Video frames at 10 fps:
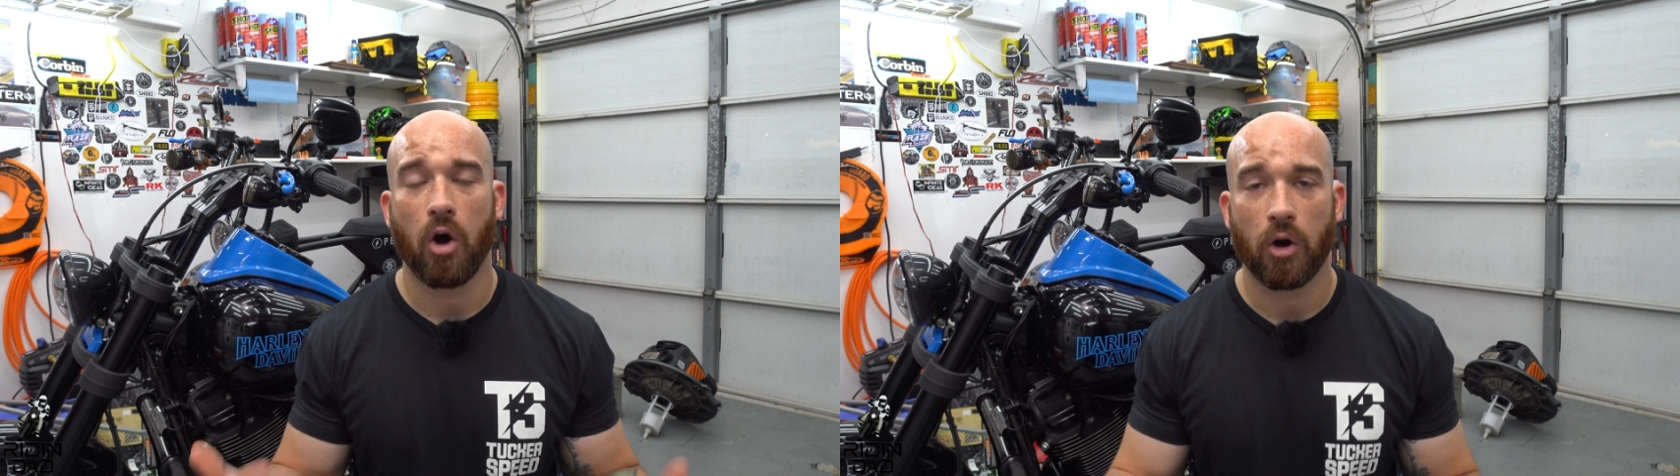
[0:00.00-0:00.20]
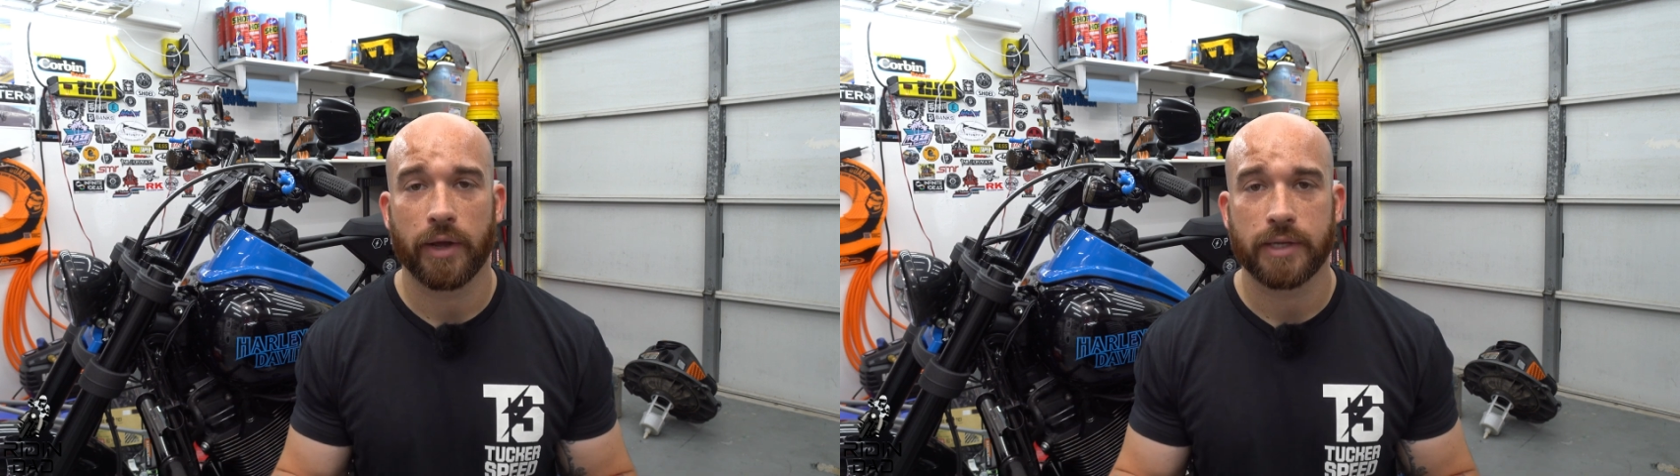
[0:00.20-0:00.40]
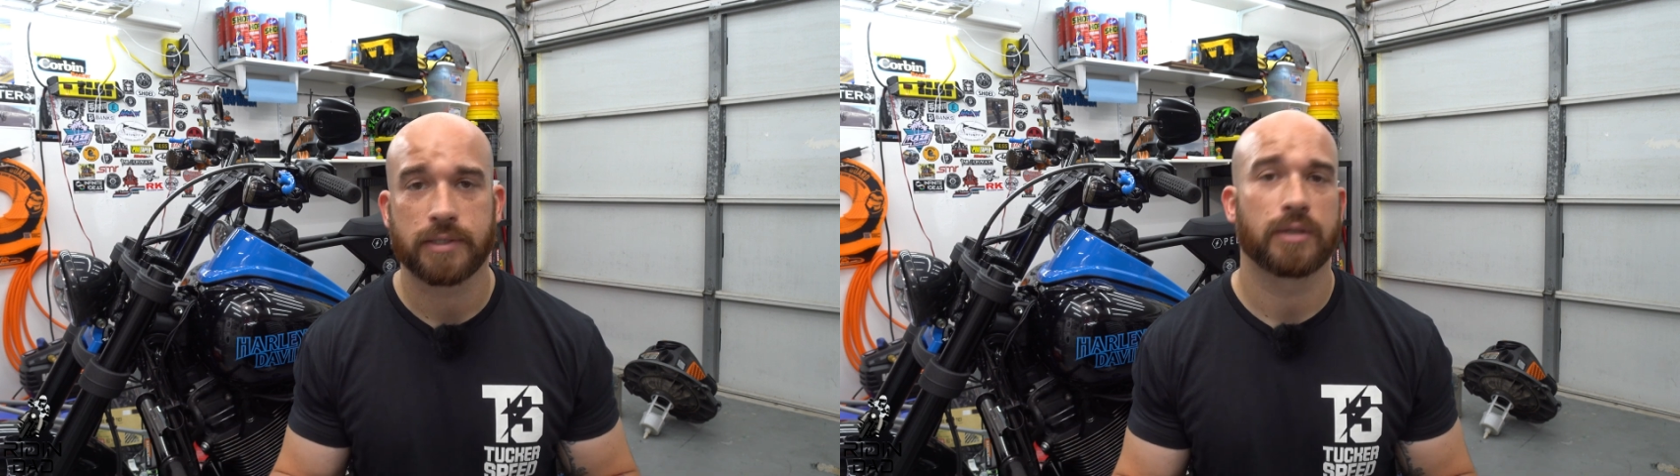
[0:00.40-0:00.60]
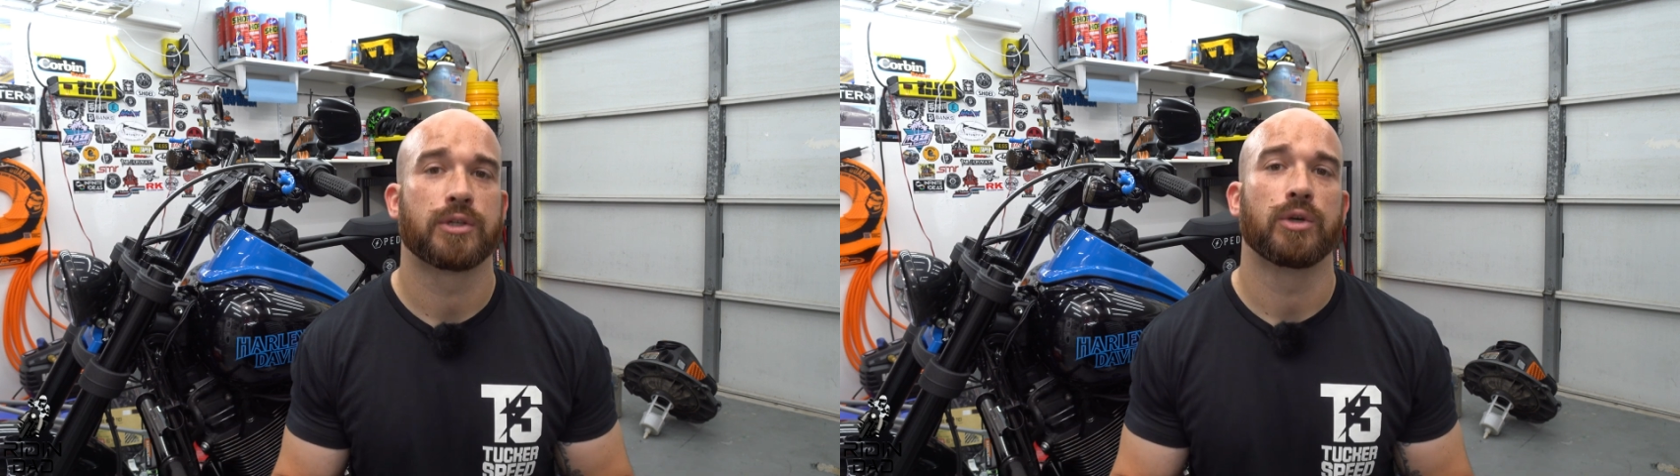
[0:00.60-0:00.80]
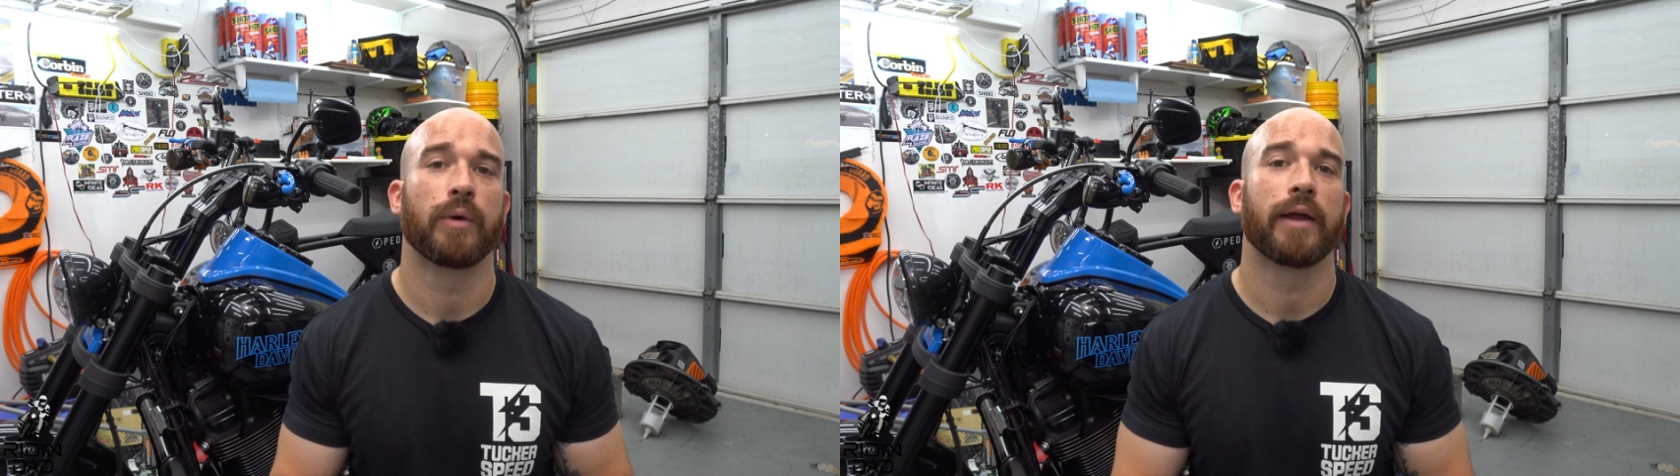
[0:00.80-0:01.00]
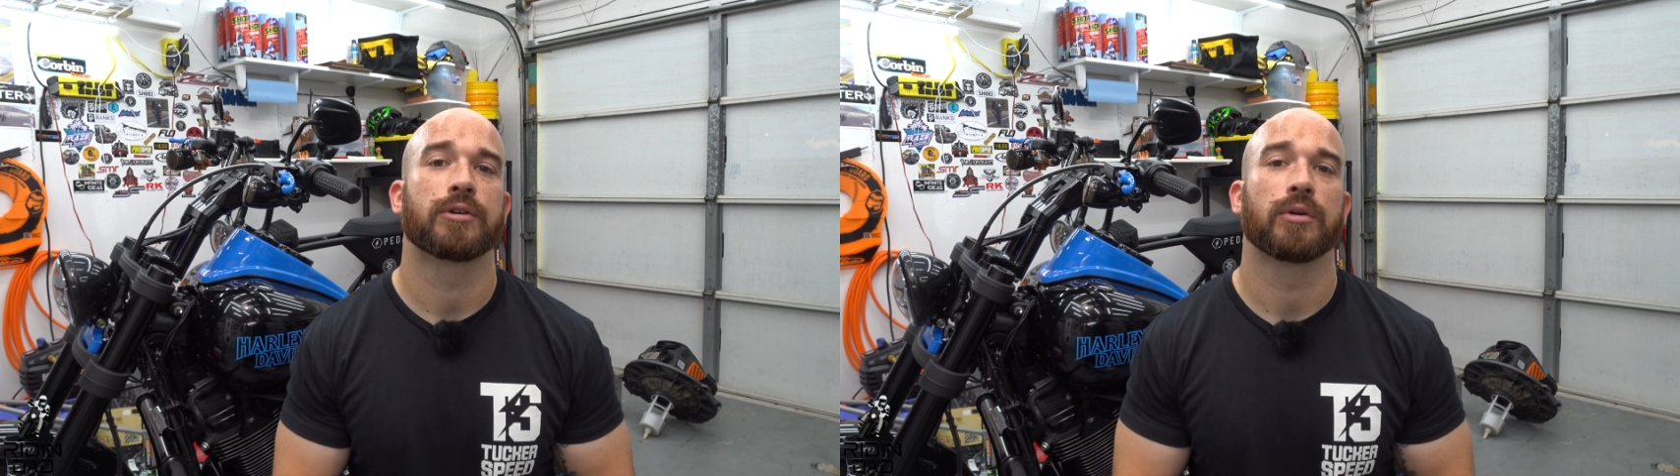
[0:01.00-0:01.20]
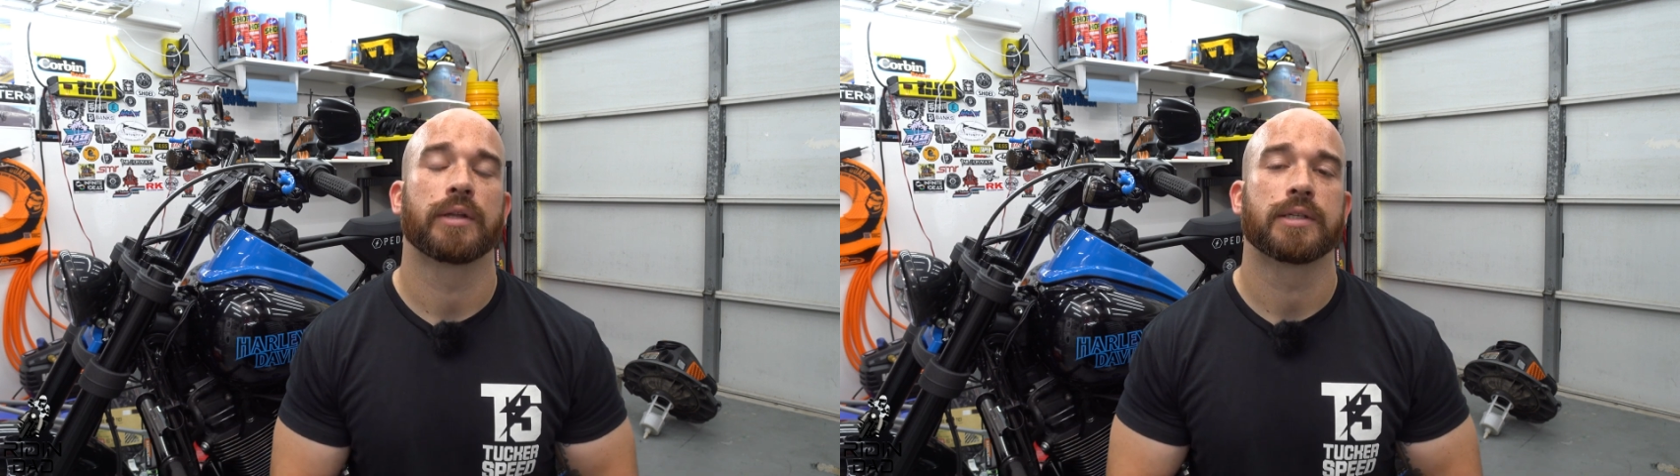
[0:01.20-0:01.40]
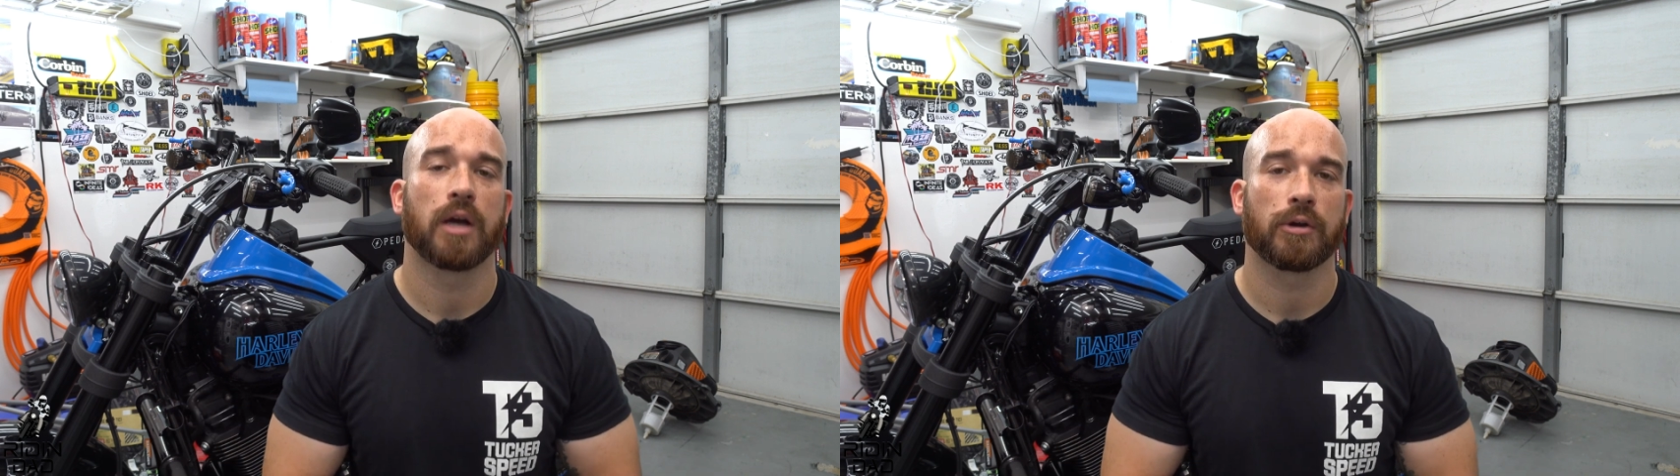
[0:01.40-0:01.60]
August to enter
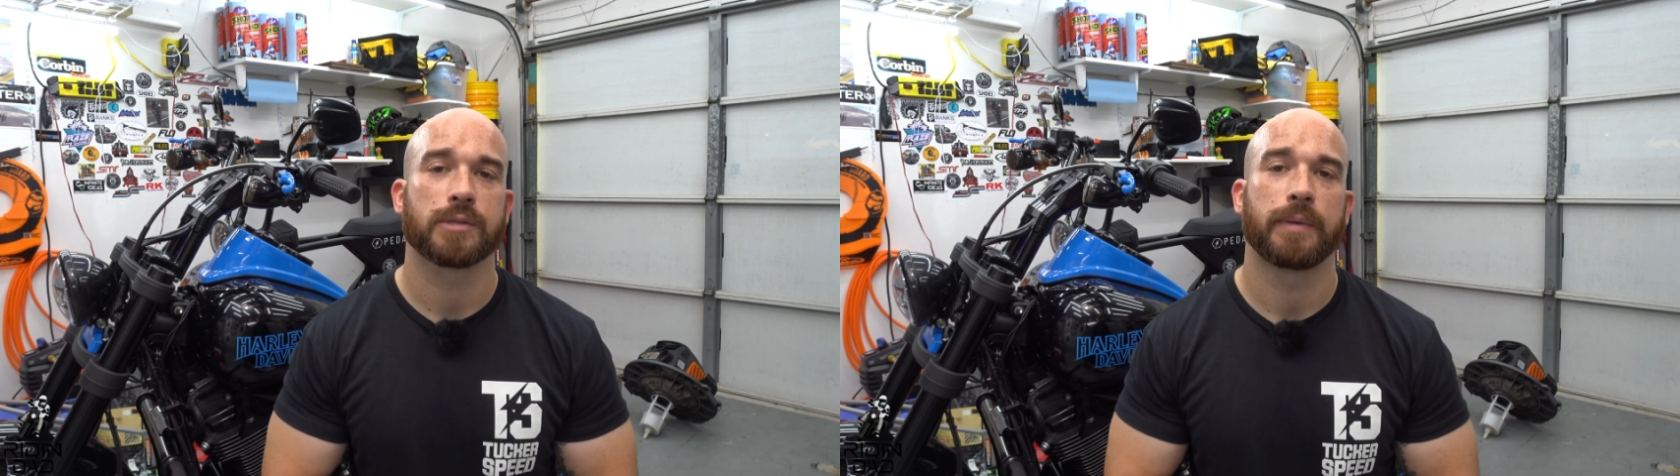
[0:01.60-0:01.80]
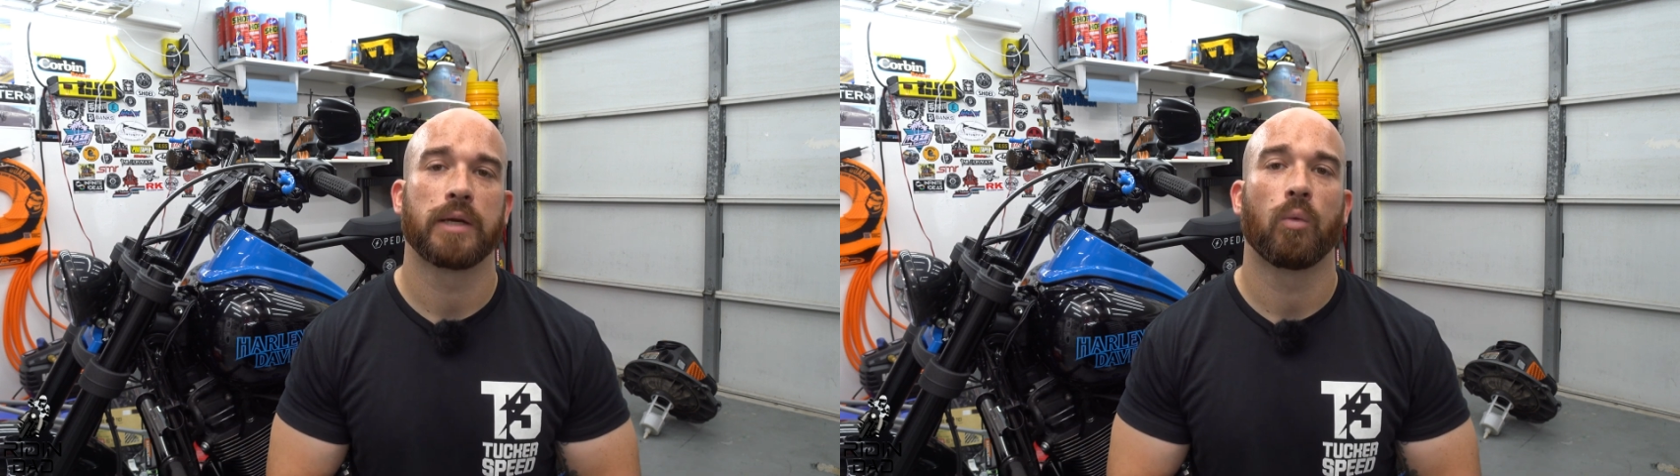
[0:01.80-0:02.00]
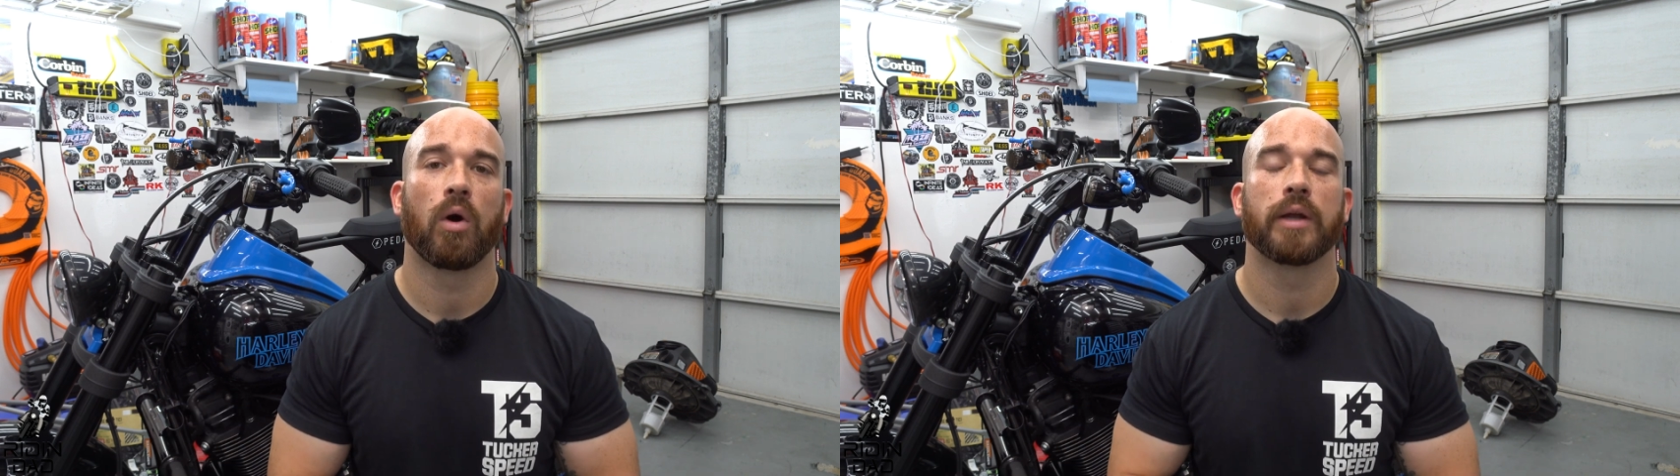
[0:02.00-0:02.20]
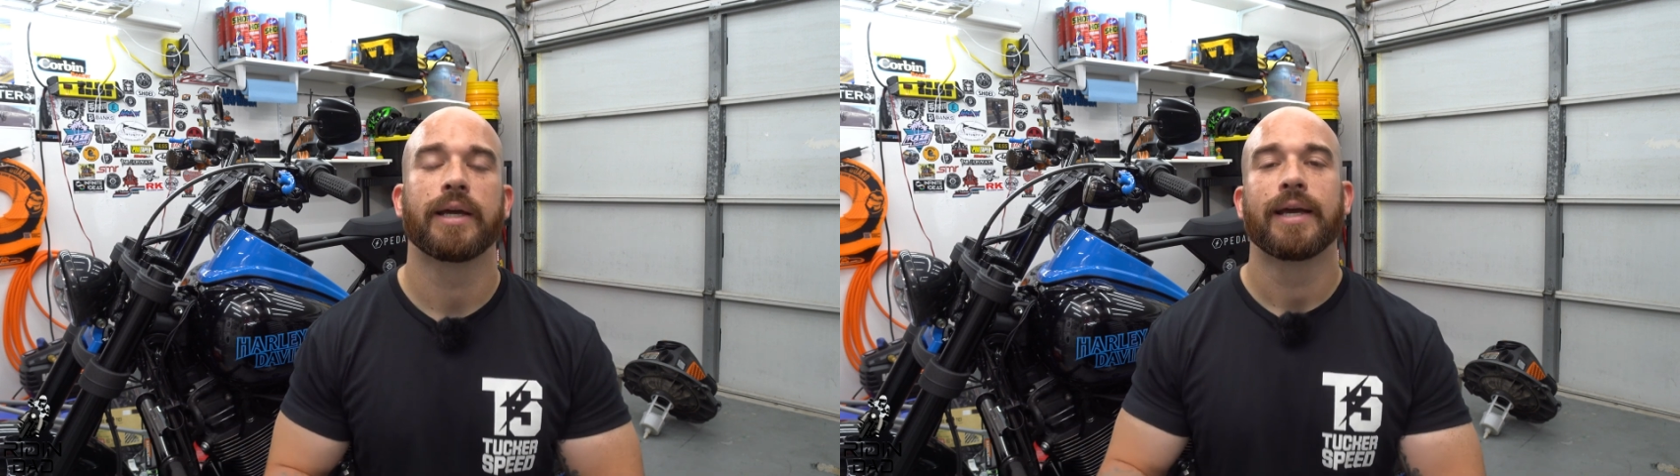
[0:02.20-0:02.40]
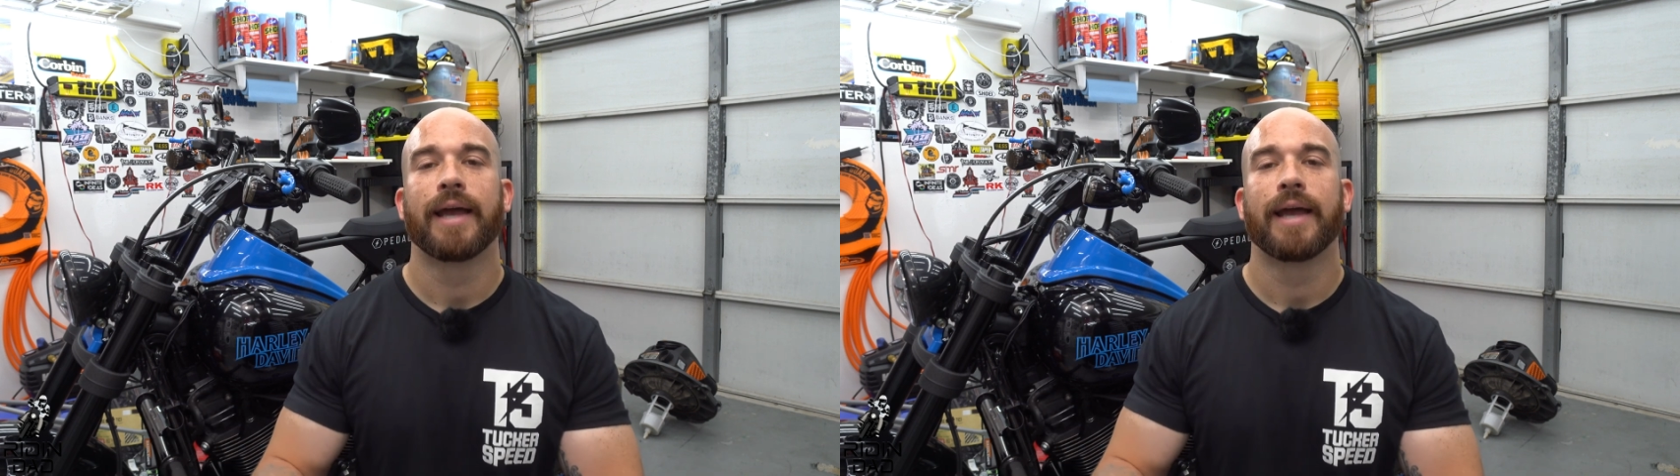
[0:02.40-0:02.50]
in the Tucker Speed one,